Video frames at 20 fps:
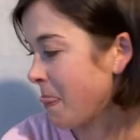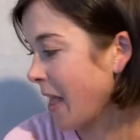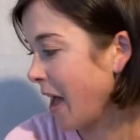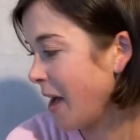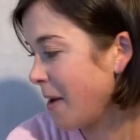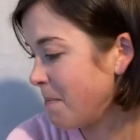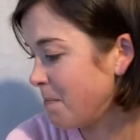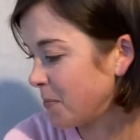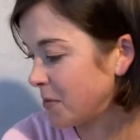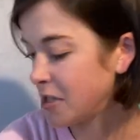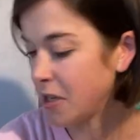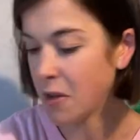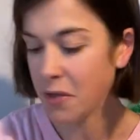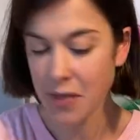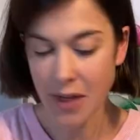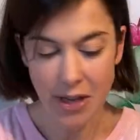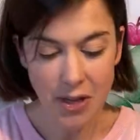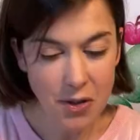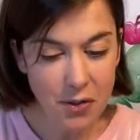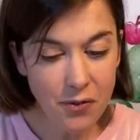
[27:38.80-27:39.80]
Um, so
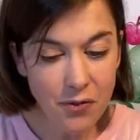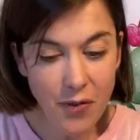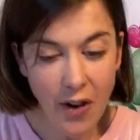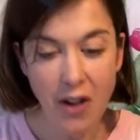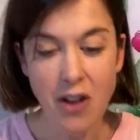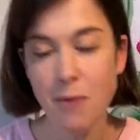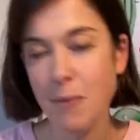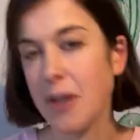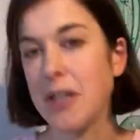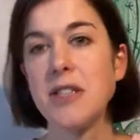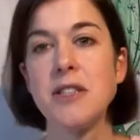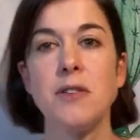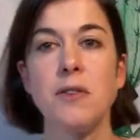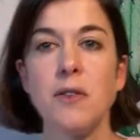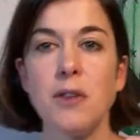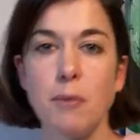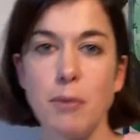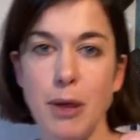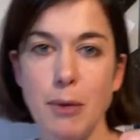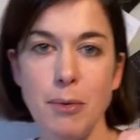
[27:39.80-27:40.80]
thank you very much to
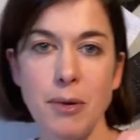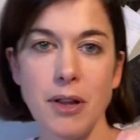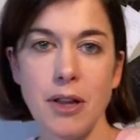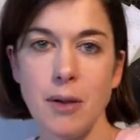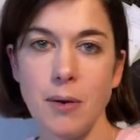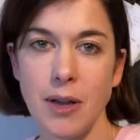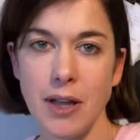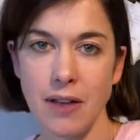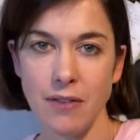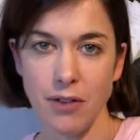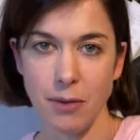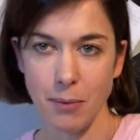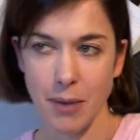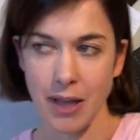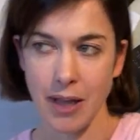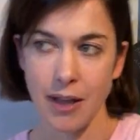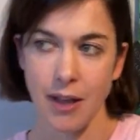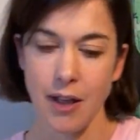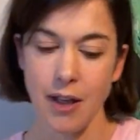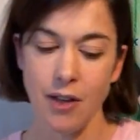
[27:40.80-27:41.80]
all the people who are giving
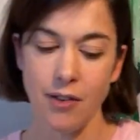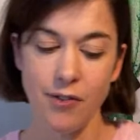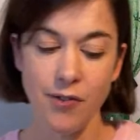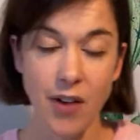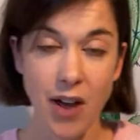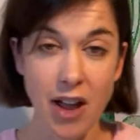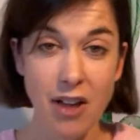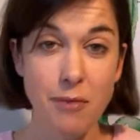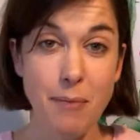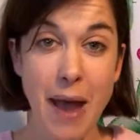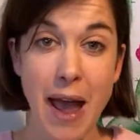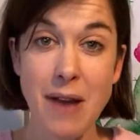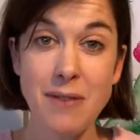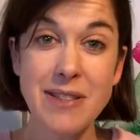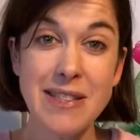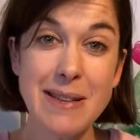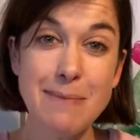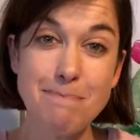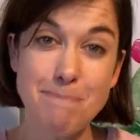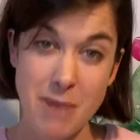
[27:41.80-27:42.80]
me
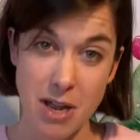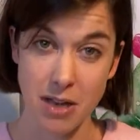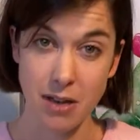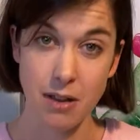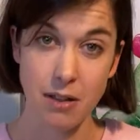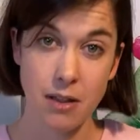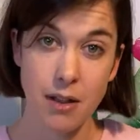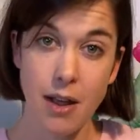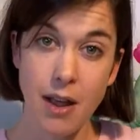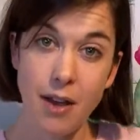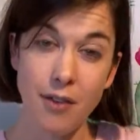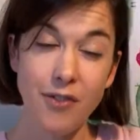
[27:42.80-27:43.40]
£5 a month.